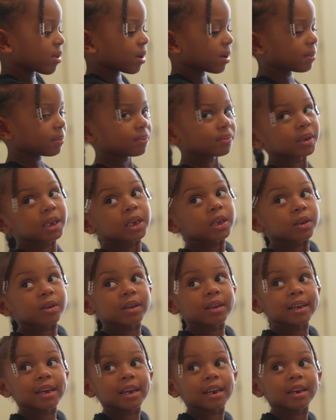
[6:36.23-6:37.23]
Amia,
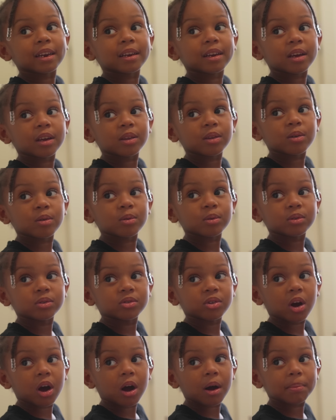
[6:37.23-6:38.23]
you getting a new
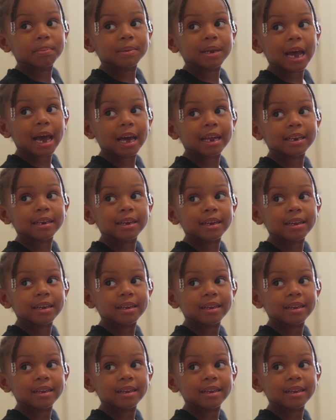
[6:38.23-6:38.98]
job, Daddy?